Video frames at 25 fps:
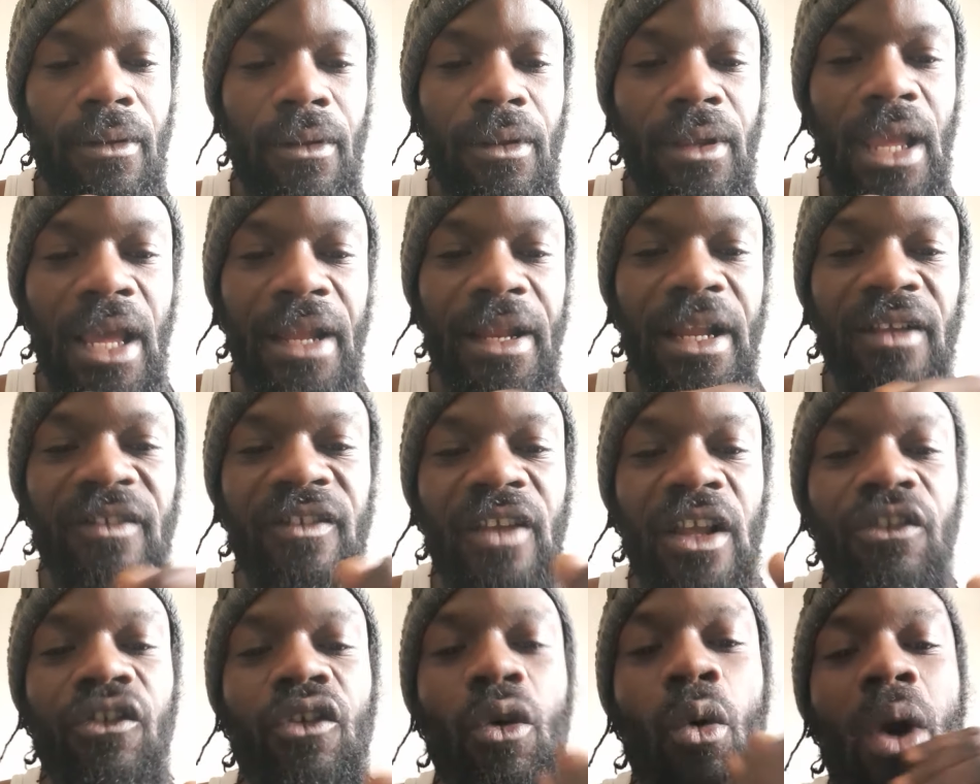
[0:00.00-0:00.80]
You
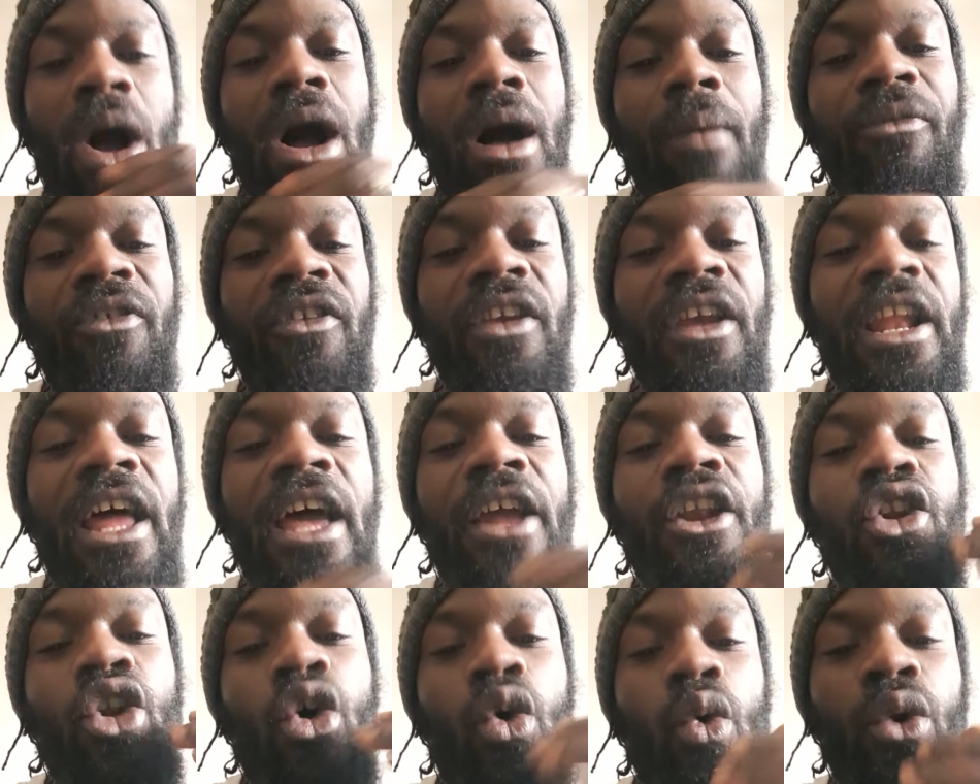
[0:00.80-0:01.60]
understand? So what I'm saying, I
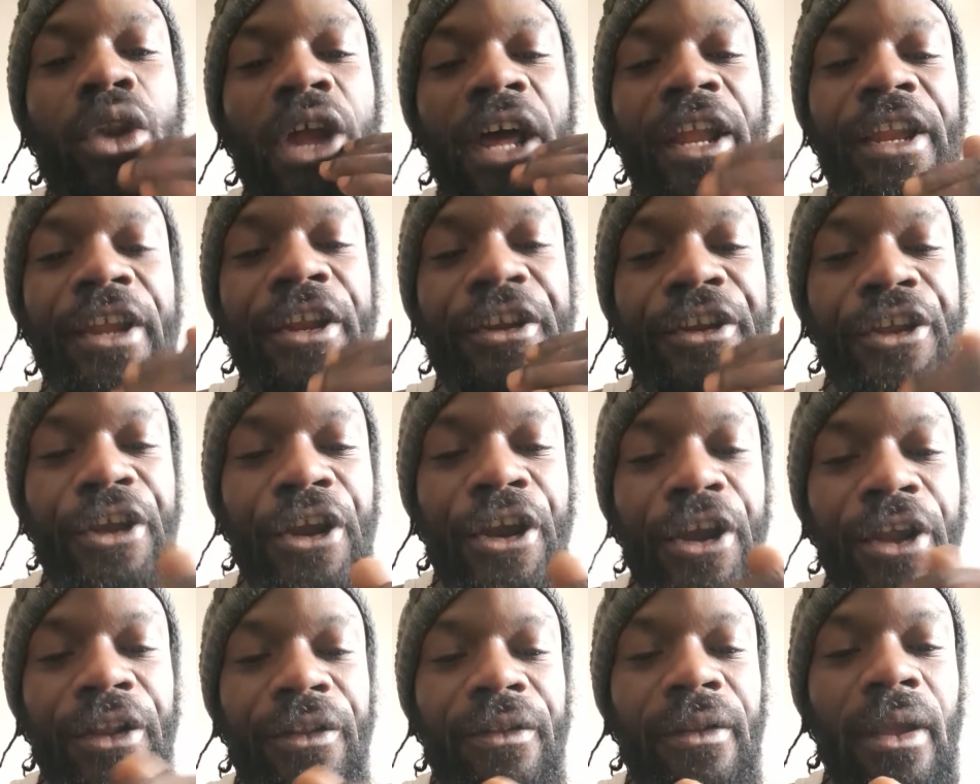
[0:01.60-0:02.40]
know that the
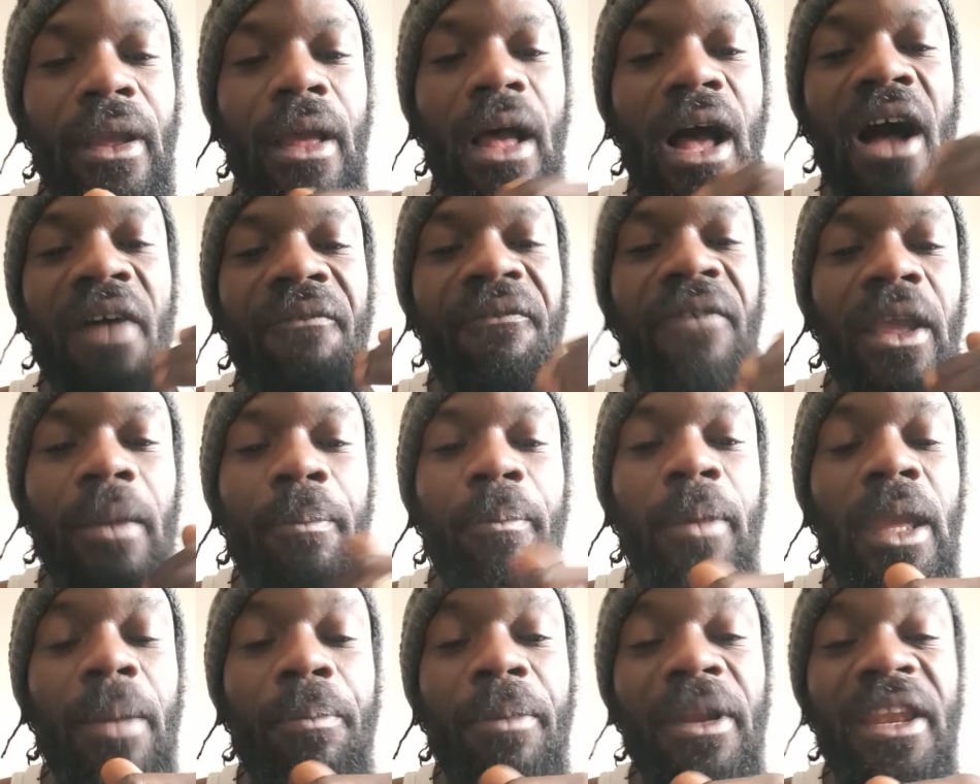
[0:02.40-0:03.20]
dirt
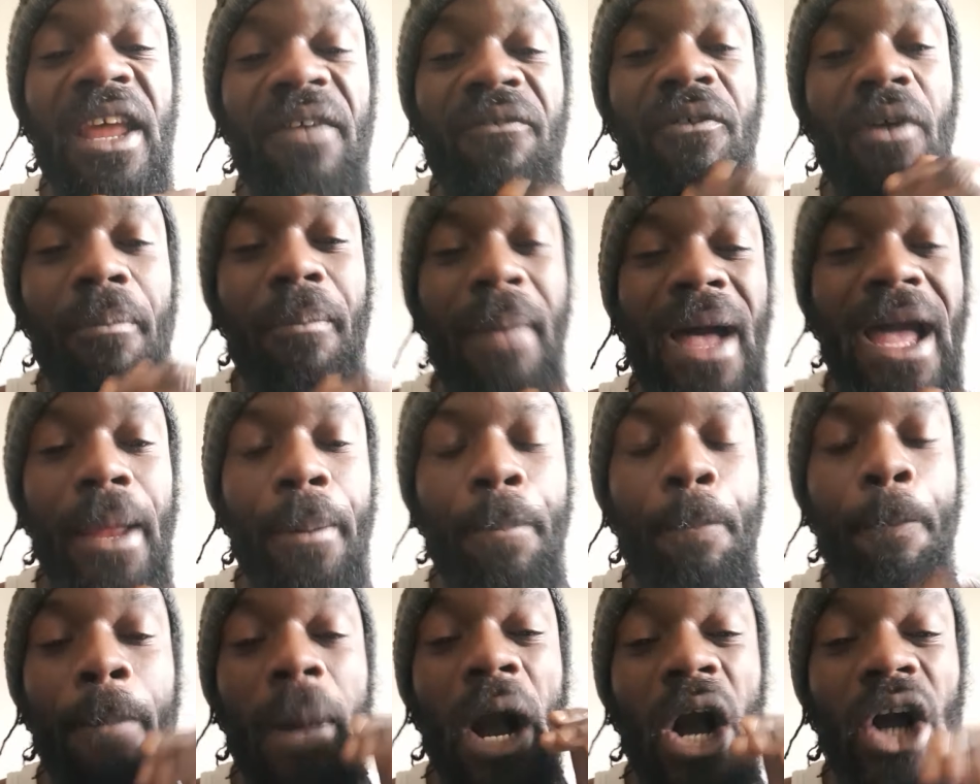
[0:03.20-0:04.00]
affect people. Never
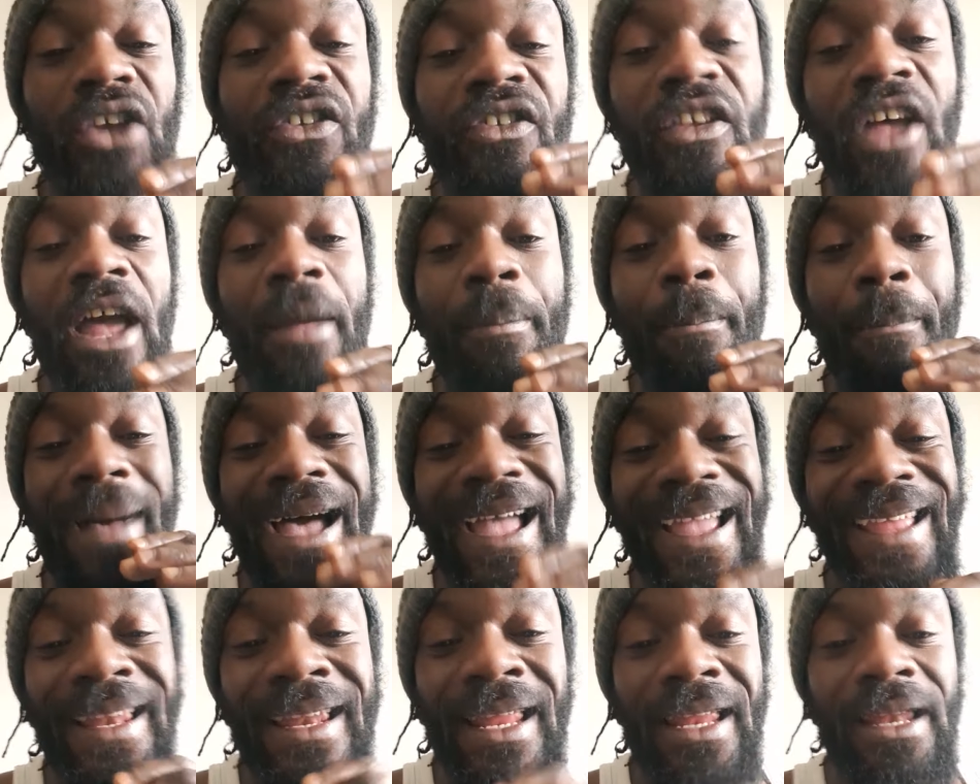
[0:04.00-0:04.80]
mind bauxite
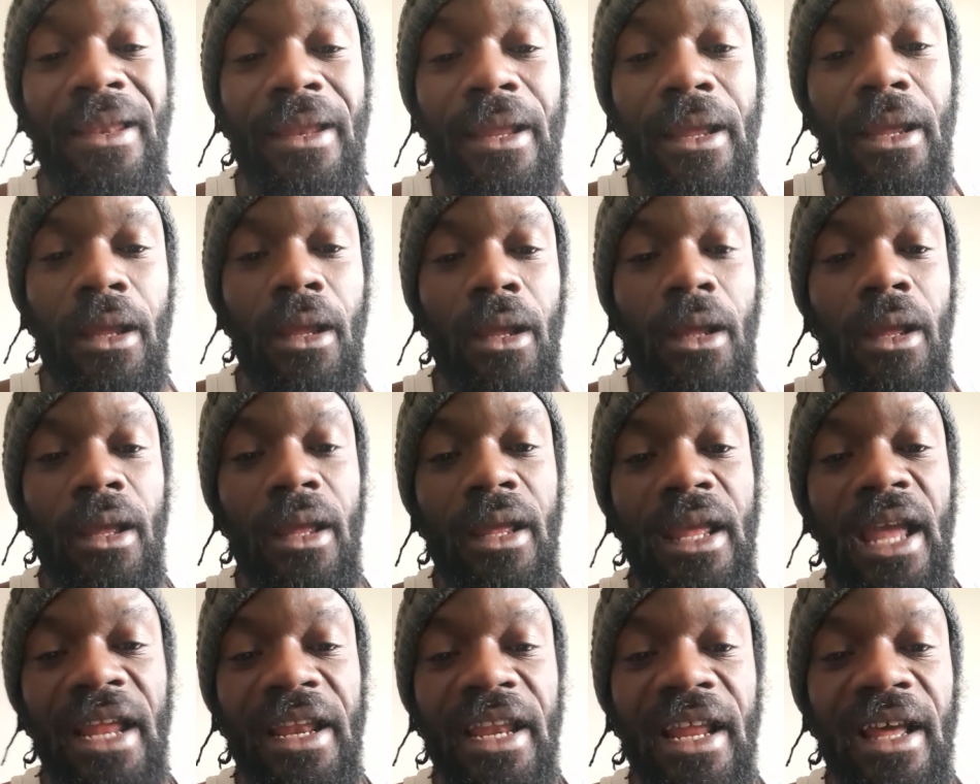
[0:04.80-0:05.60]
mining.
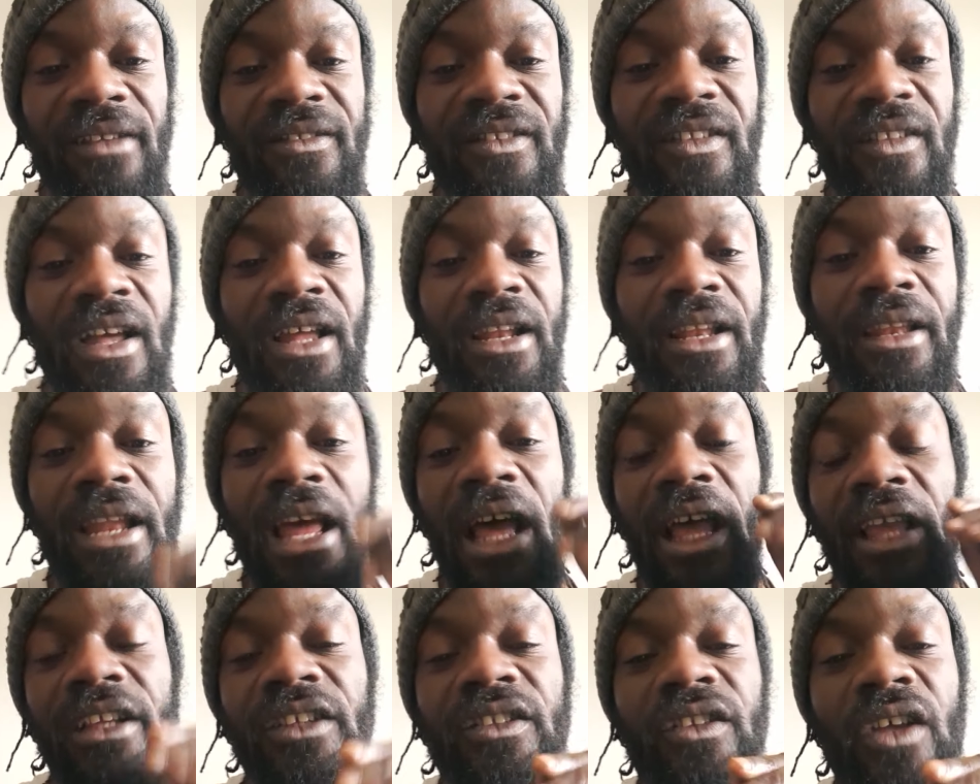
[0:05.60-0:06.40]
You understand?
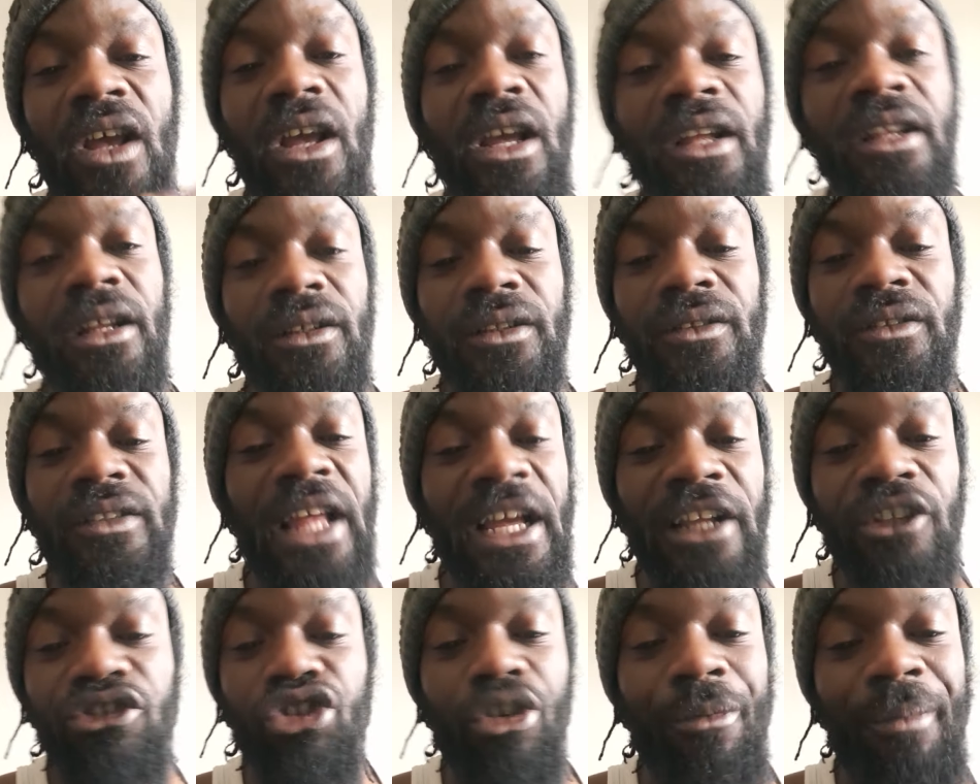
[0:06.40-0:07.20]
That is
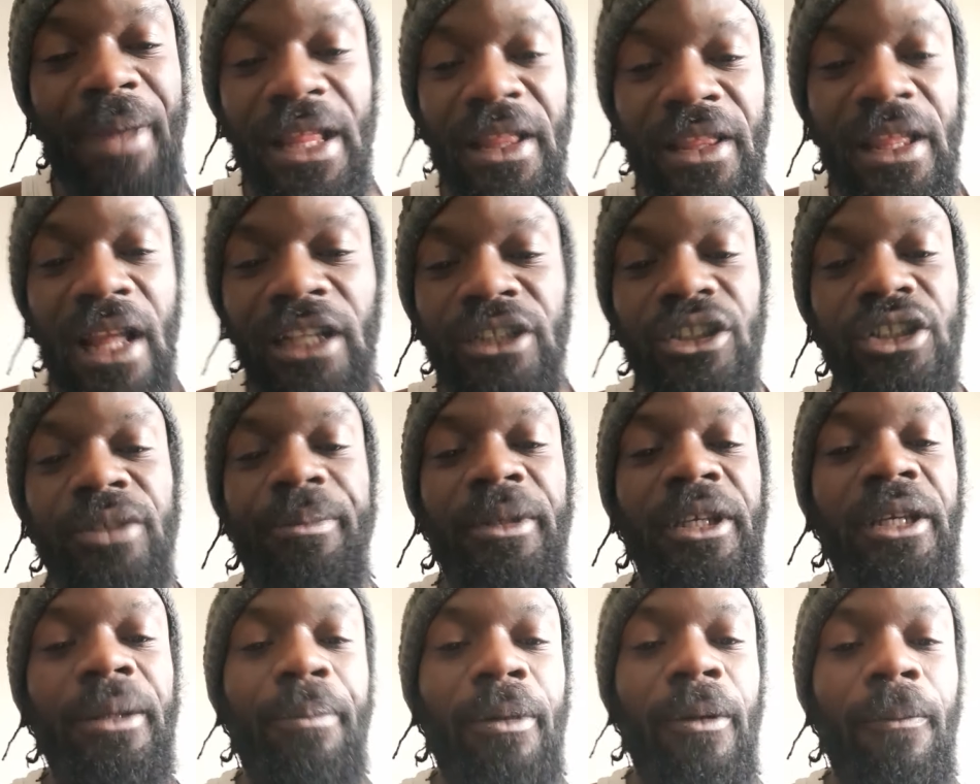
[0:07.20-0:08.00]
detrimental to
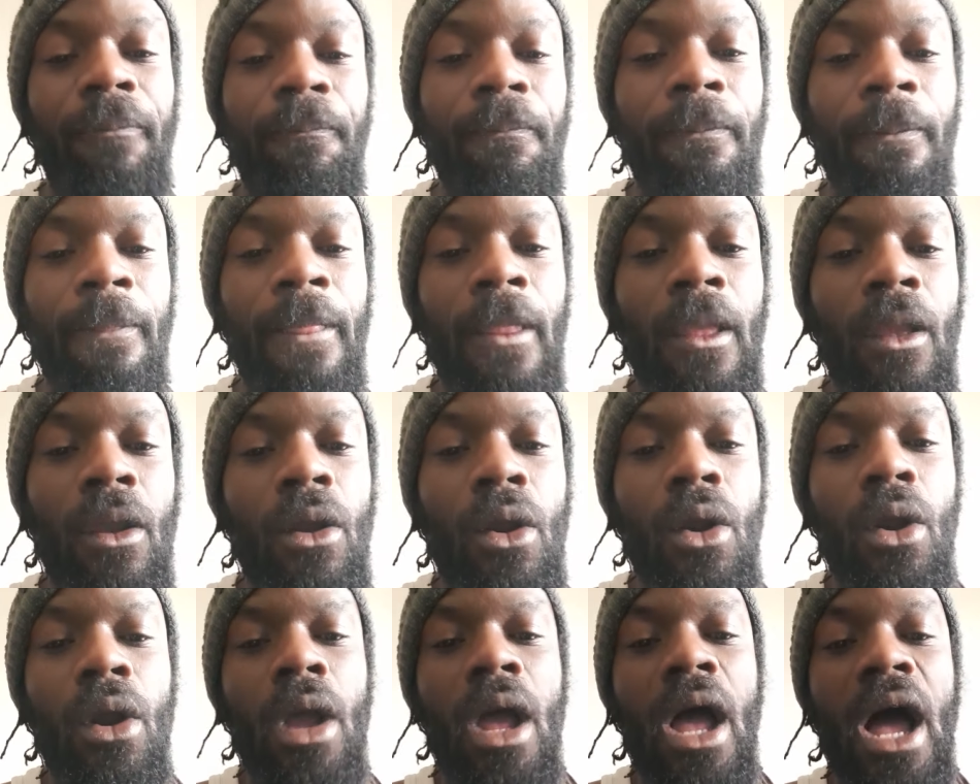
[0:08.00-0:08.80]
people.
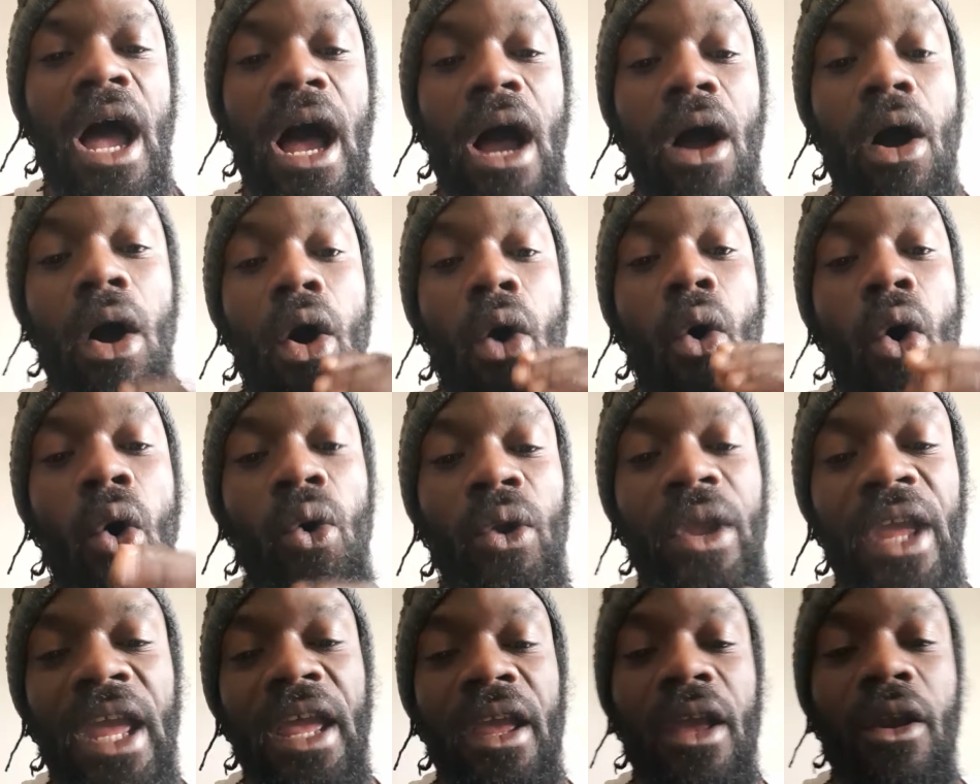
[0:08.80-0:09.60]

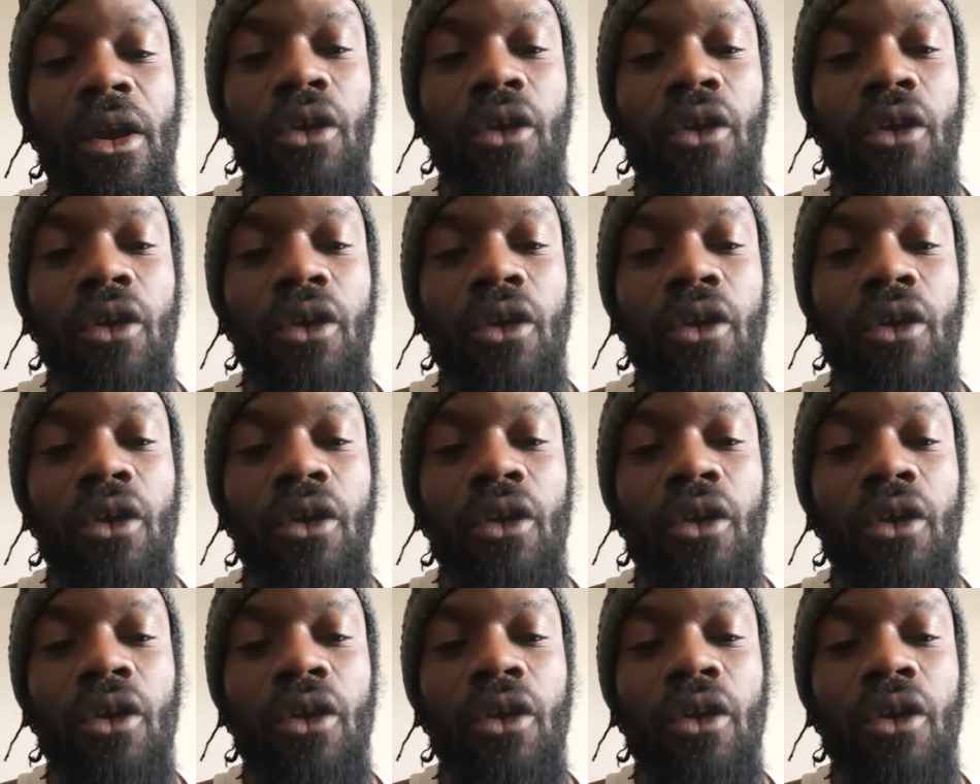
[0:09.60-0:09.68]
Okay,